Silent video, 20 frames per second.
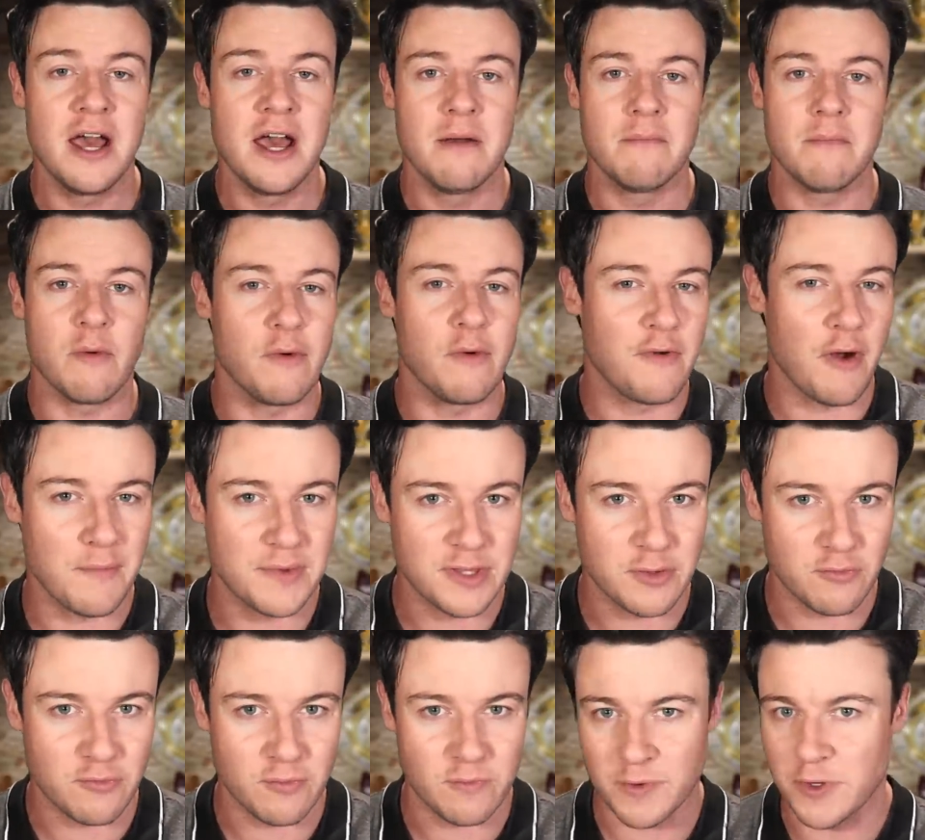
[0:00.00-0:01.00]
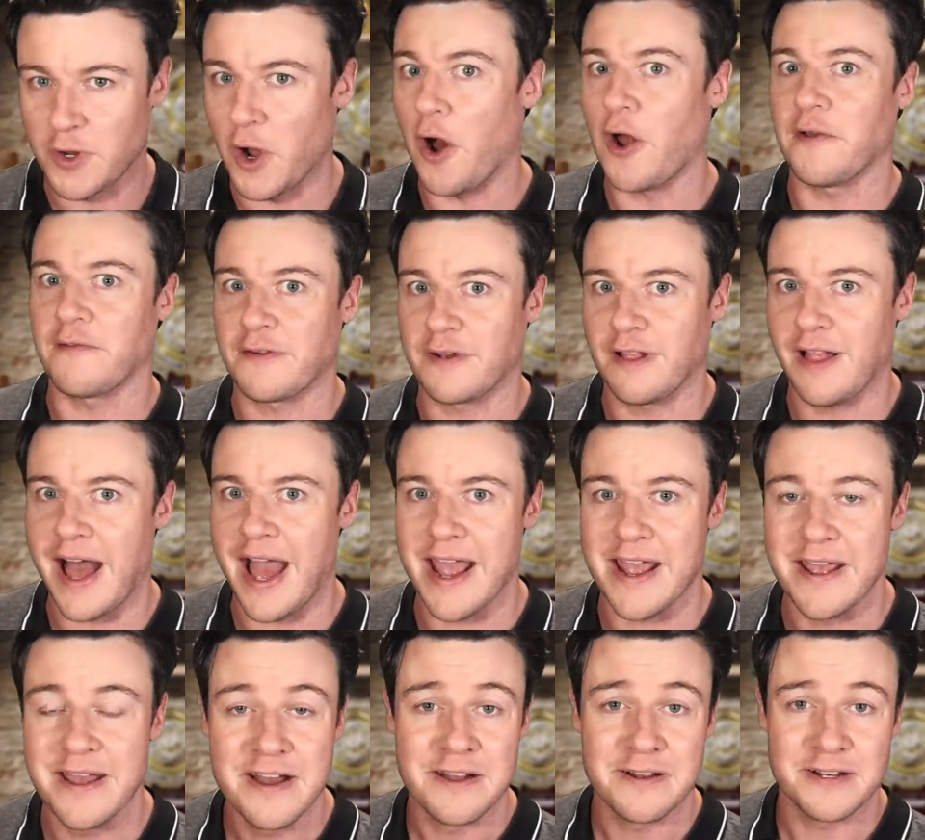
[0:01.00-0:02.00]
But we've gone with the God of Clay
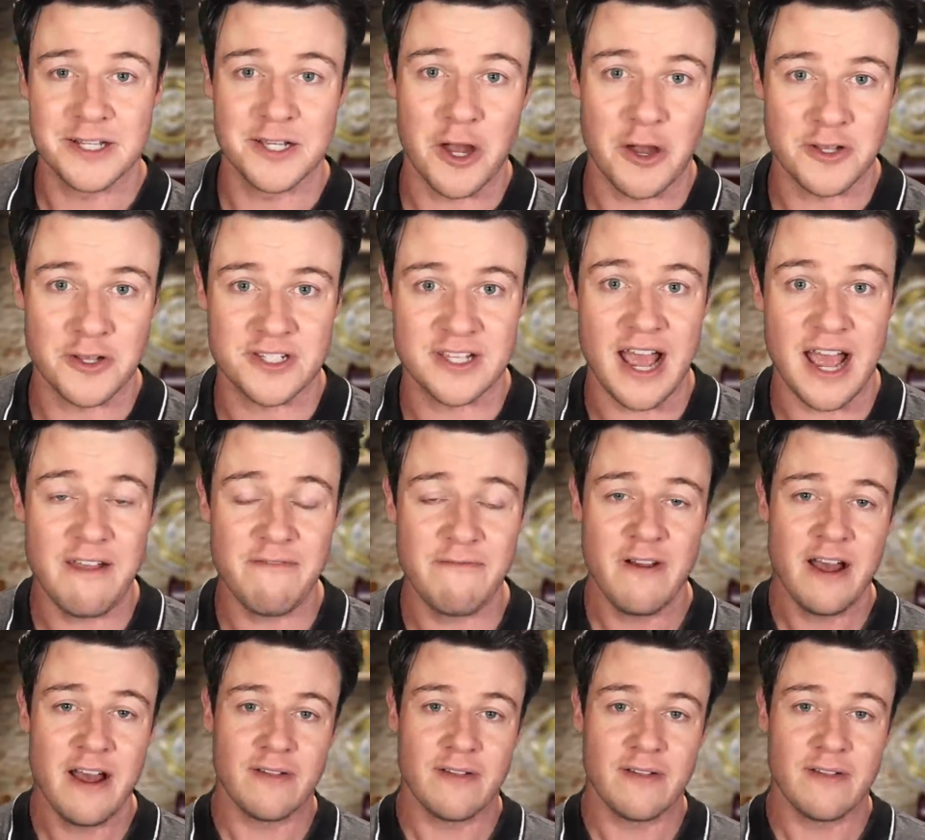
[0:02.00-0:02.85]
to go safe.